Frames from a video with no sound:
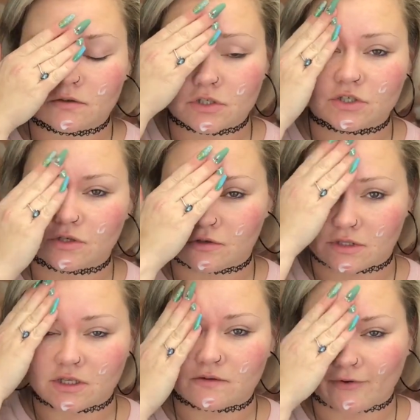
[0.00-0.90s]
just use
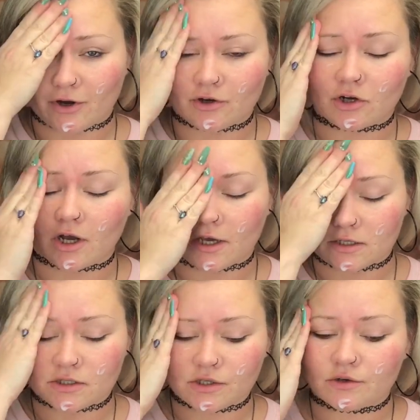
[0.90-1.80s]
this for under your
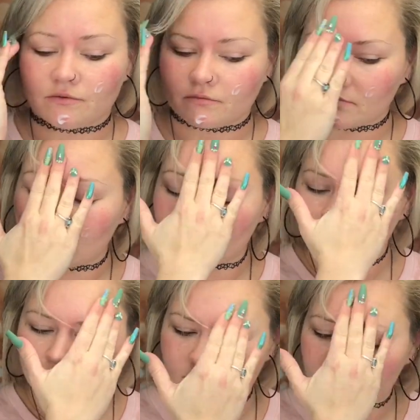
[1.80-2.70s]
eyes too.
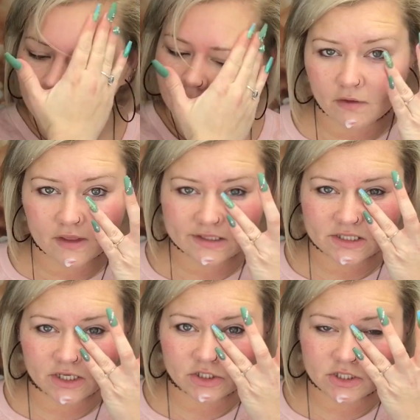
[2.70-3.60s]
They
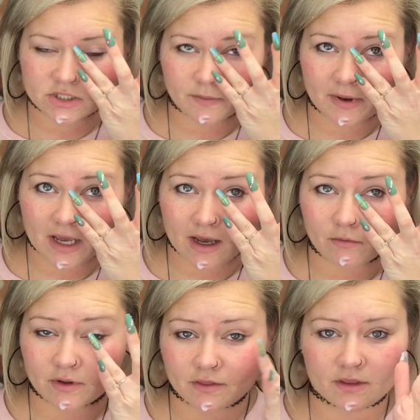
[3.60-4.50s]
say just to pat
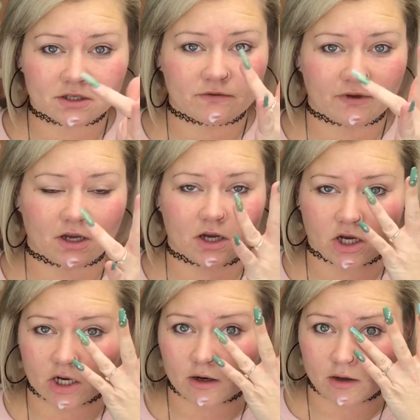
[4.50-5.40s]
with this
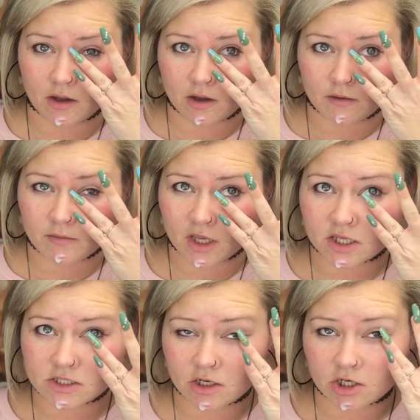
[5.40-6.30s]
finger
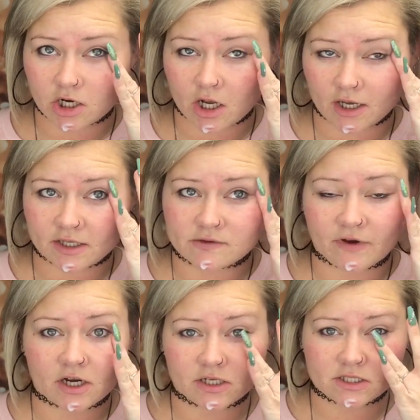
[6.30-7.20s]
because under your eye is
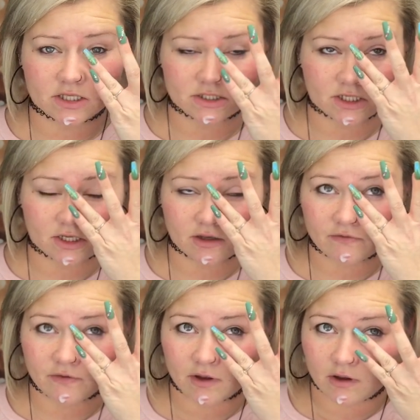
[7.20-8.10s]
very
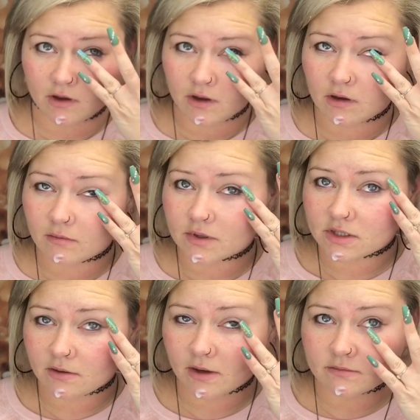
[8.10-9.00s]
sensitive, but
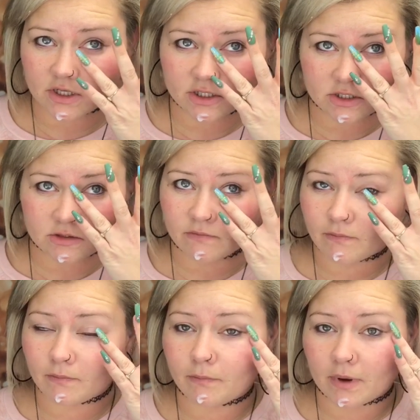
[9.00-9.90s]
sometimes I just
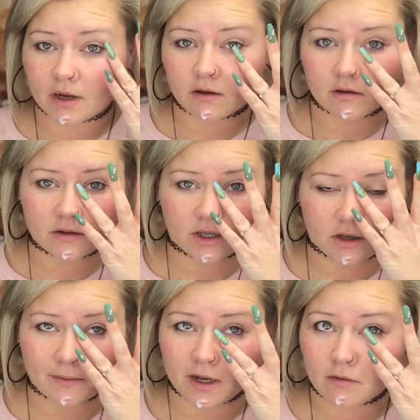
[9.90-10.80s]
barely
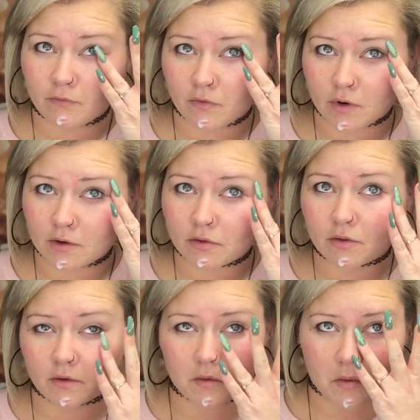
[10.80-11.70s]
go back and
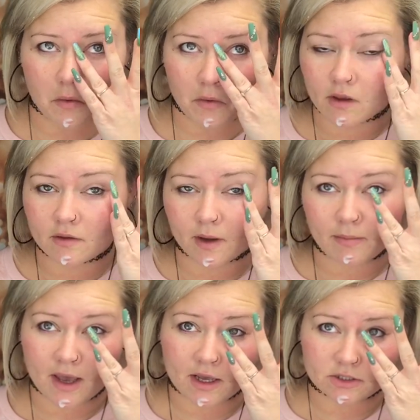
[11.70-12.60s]
forth. And I
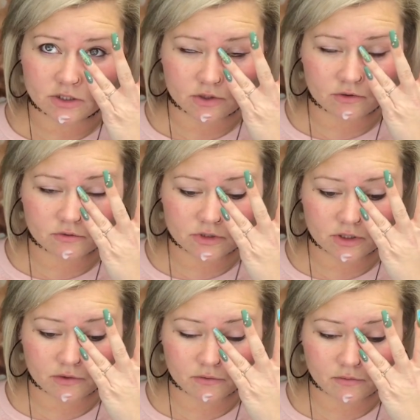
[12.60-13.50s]
pat too, so.